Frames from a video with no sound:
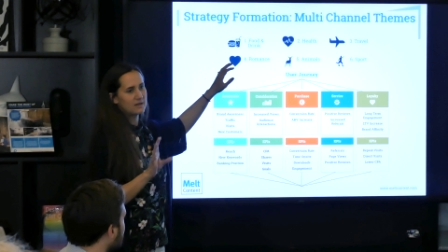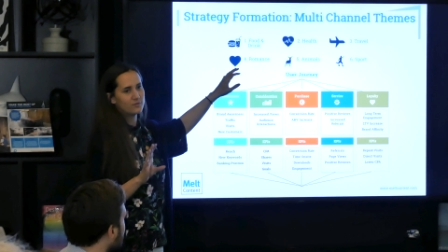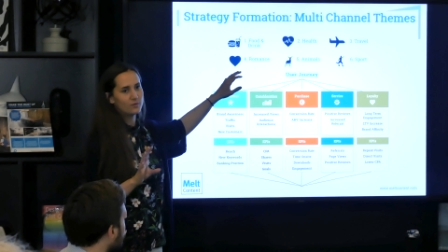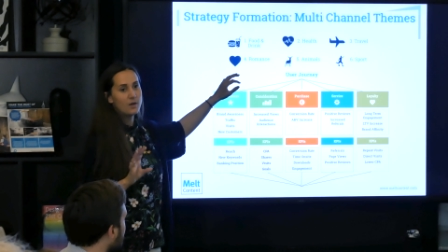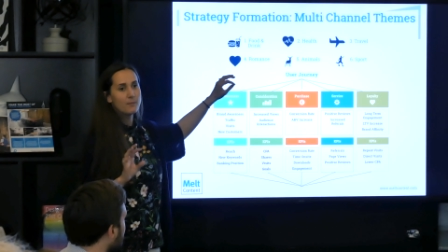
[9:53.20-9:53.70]

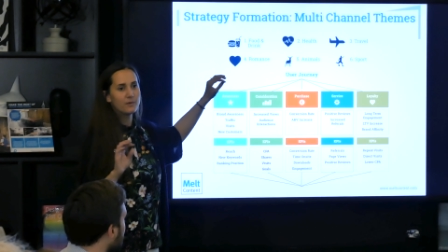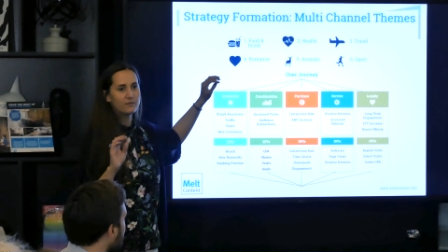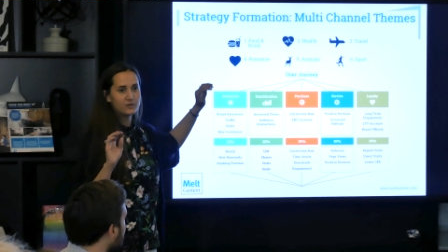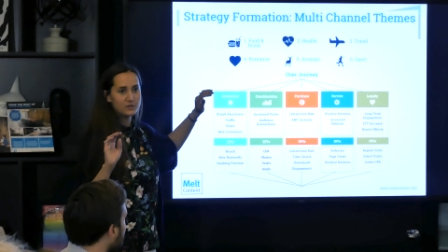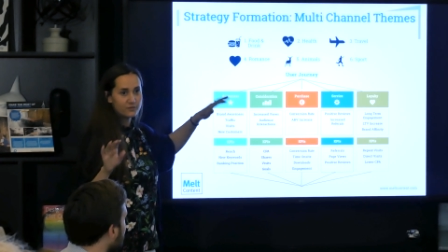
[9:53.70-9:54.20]
travel,
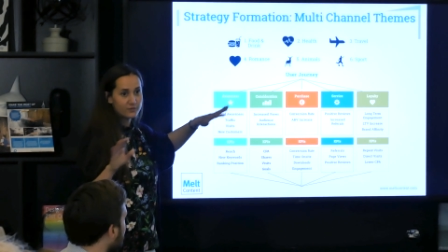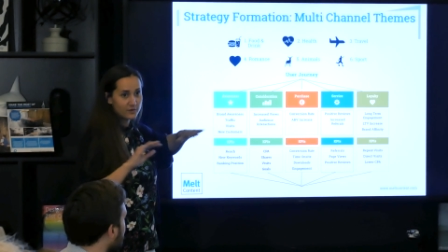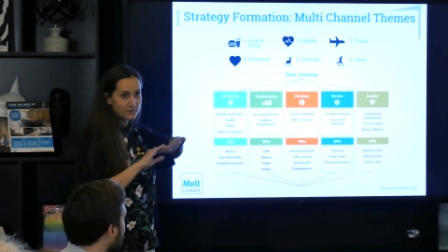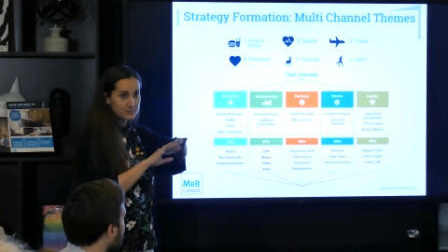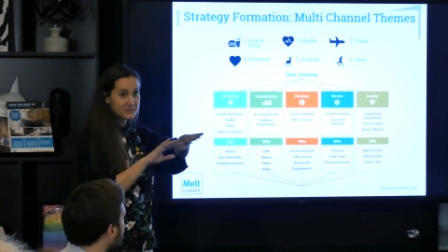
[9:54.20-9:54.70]
but
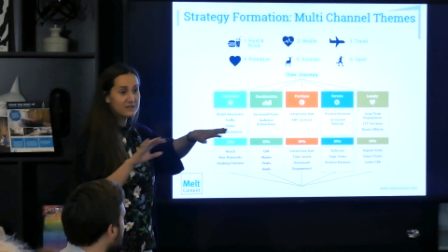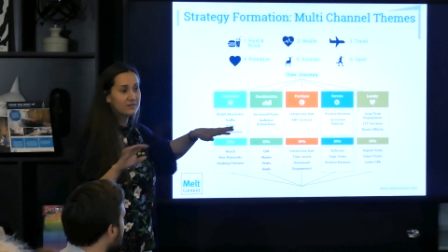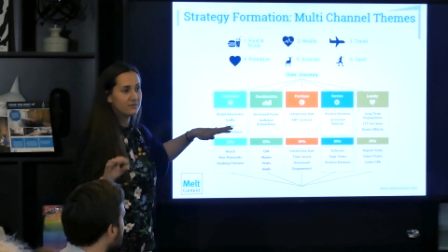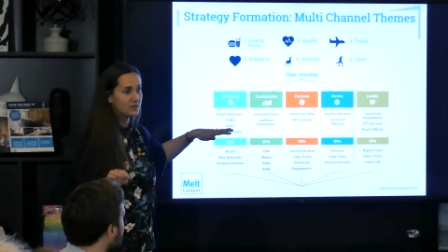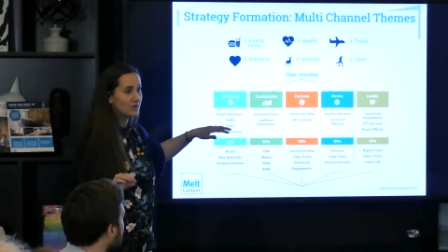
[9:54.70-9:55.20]

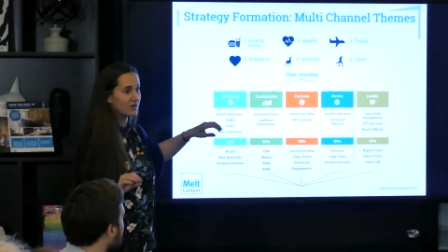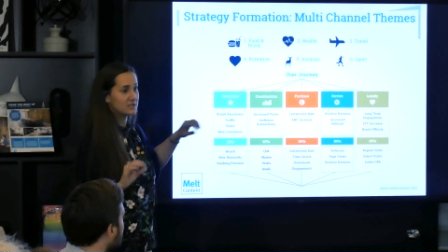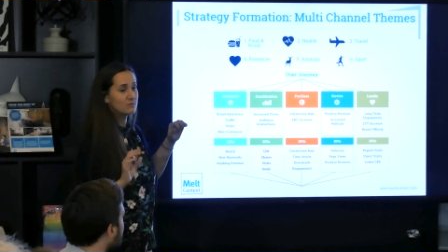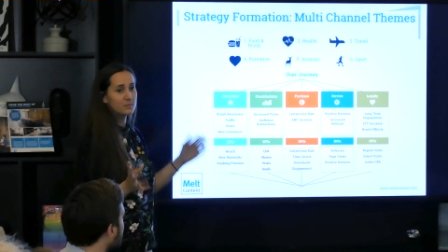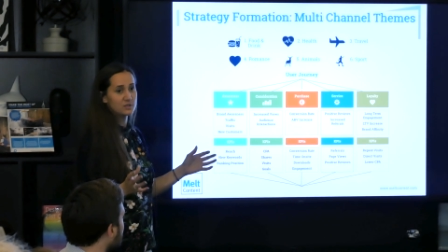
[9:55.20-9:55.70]
specifically for you
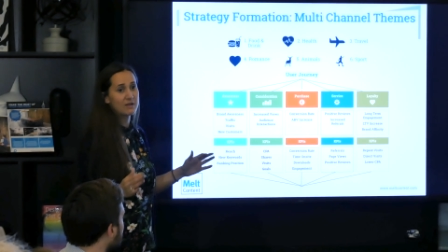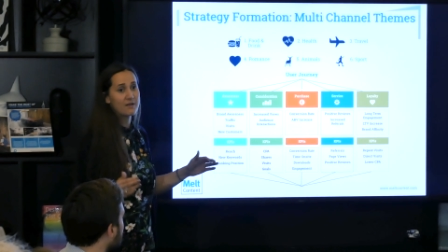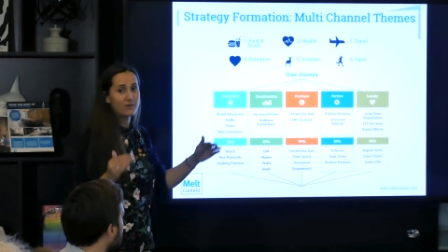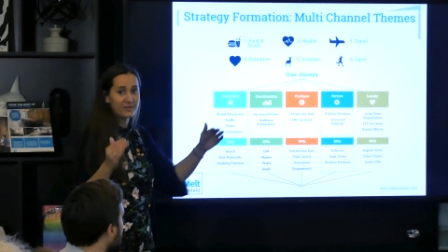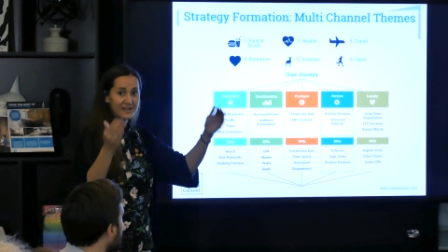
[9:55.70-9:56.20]
guys, it will be
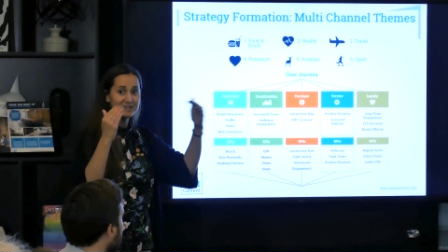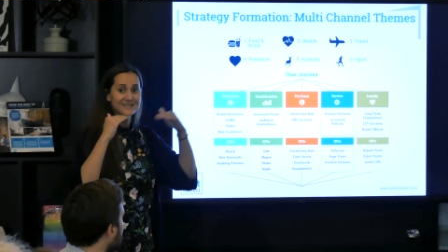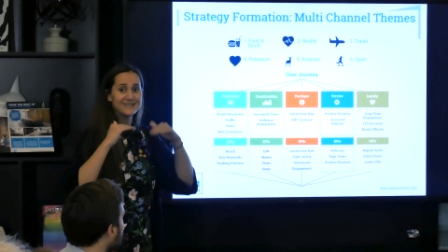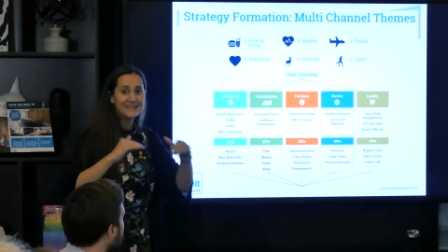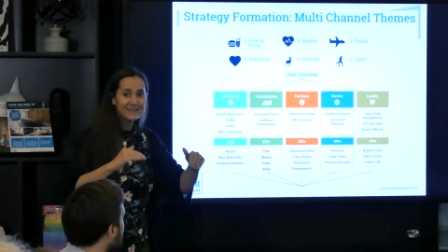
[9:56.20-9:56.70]
travel. And then
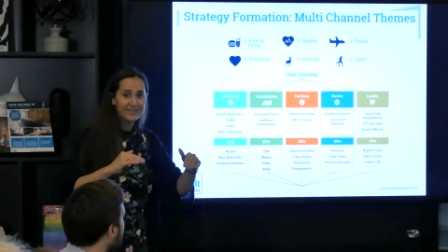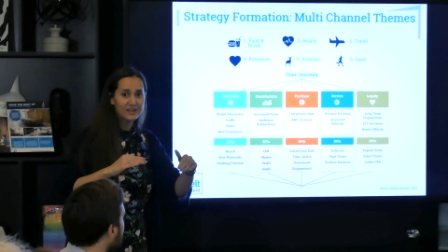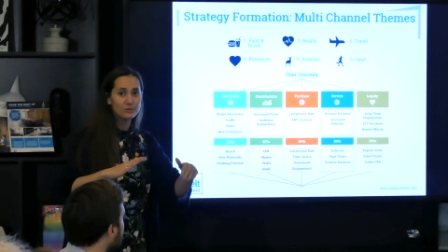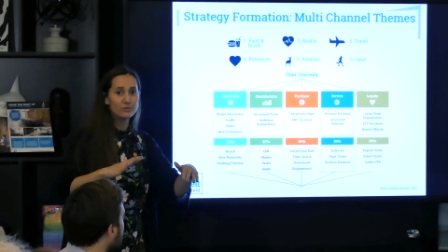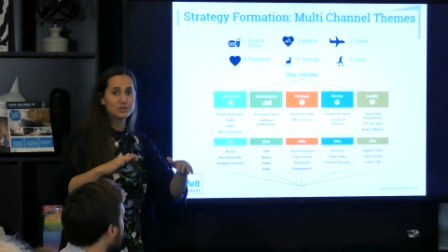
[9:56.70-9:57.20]
underneath
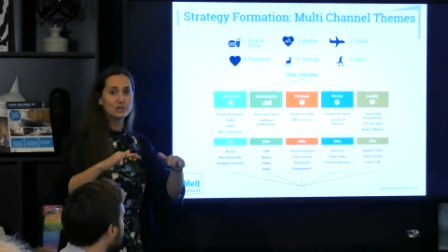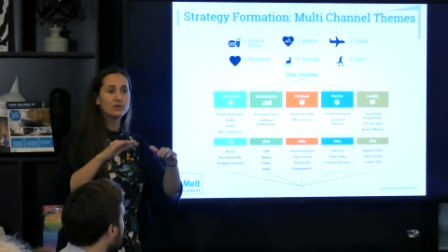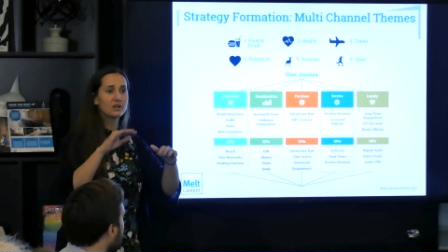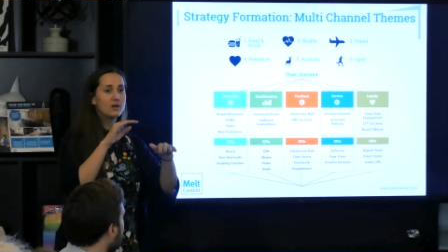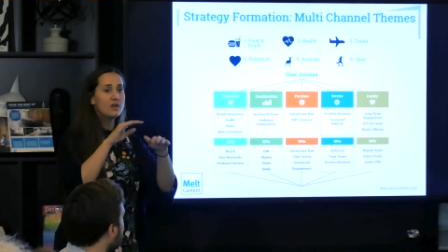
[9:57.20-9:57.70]
that, you want to
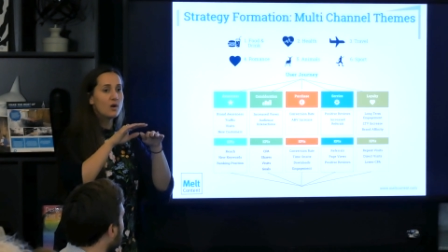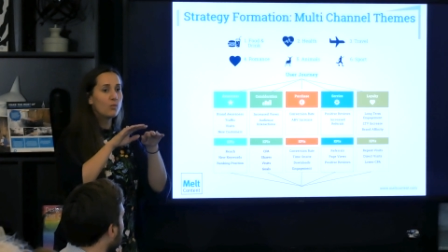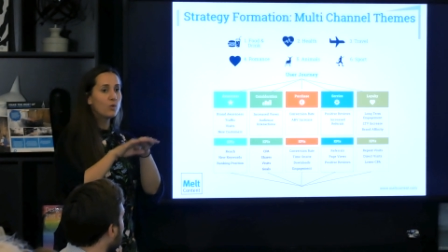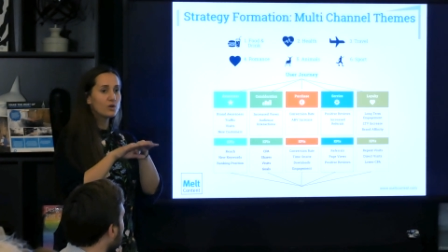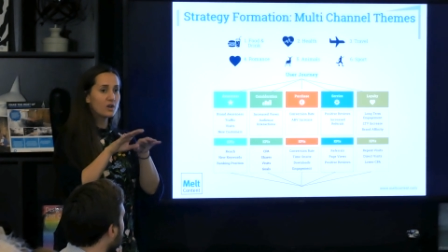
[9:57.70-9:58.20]
look at
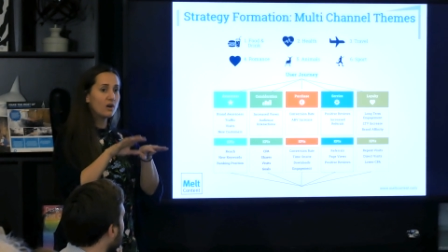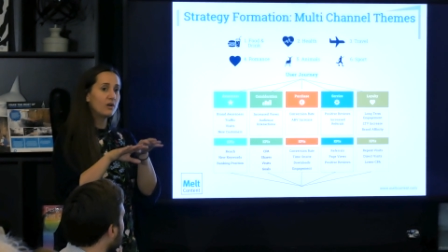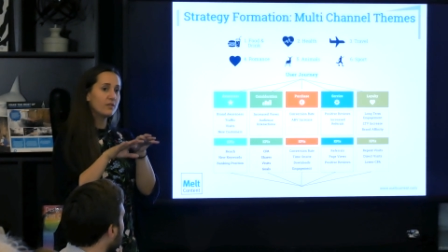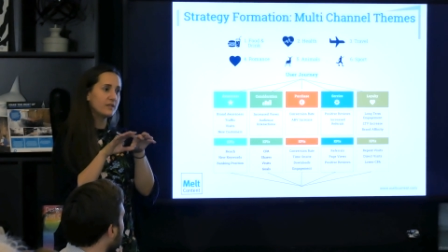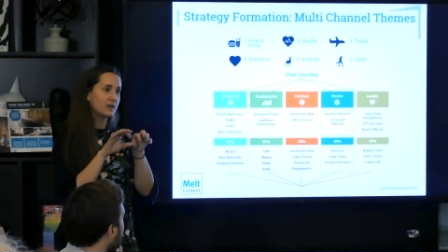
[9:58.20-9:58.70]
what
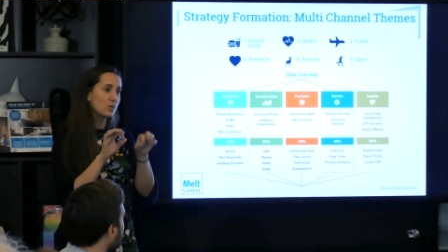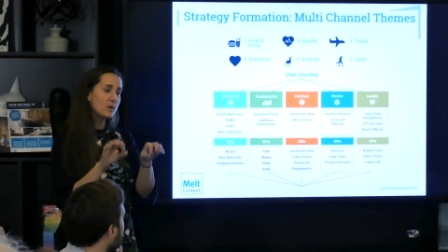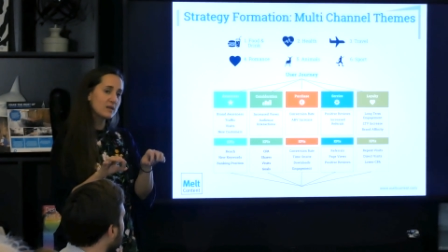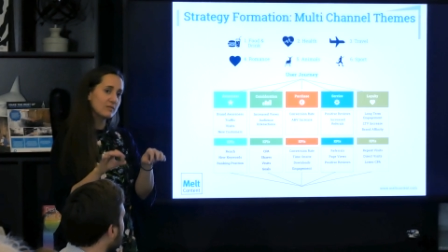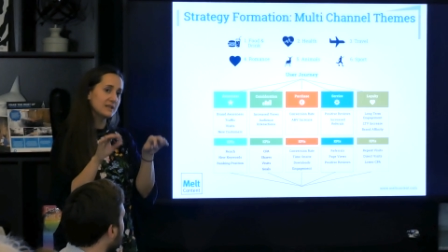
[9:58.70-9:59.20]
are the
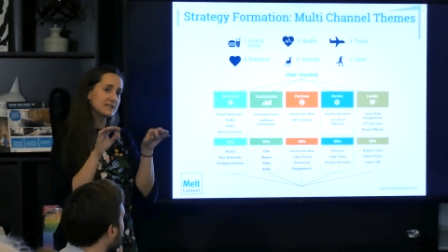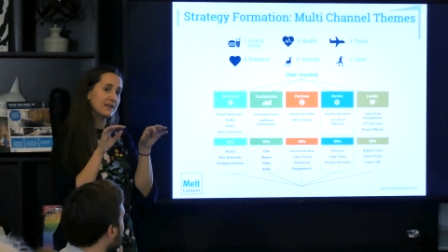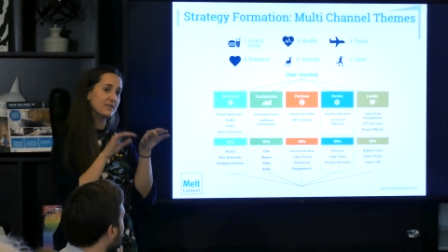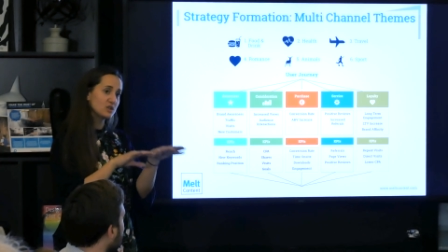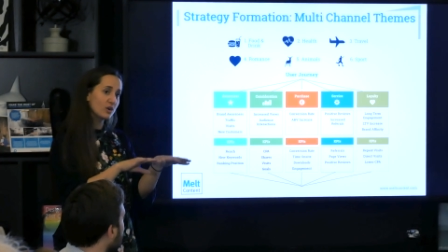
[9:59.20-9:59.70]

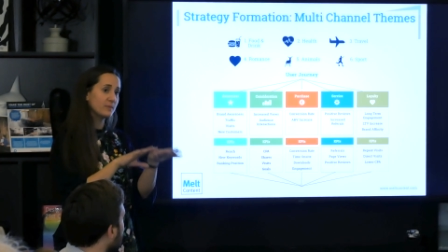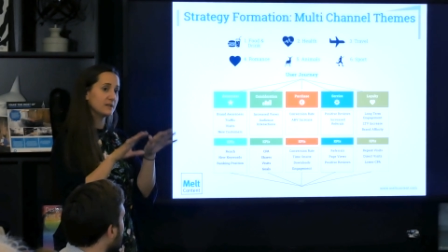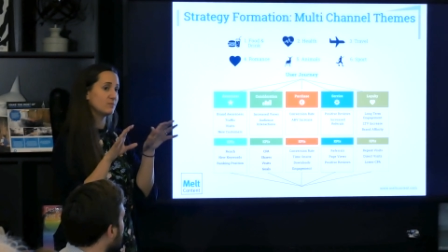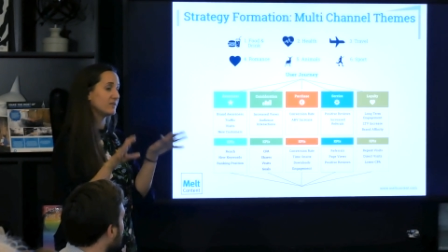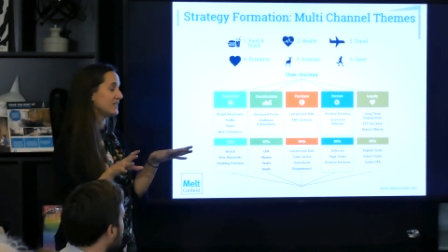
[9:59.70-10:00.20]
queries and the topics